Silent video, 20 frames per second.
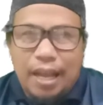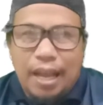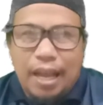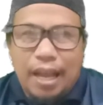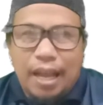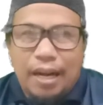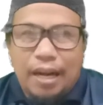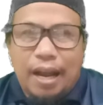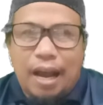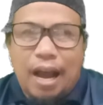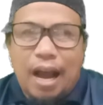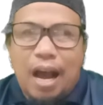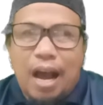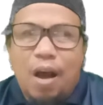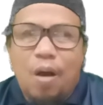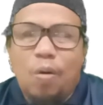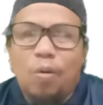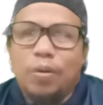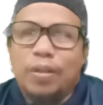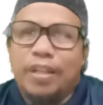and
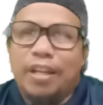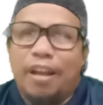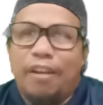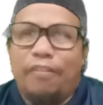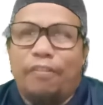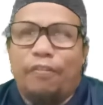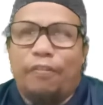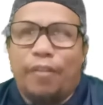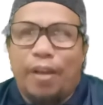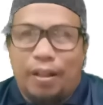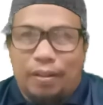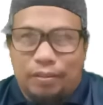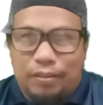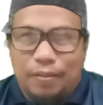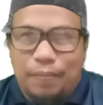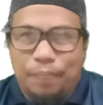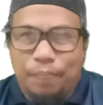how they felt.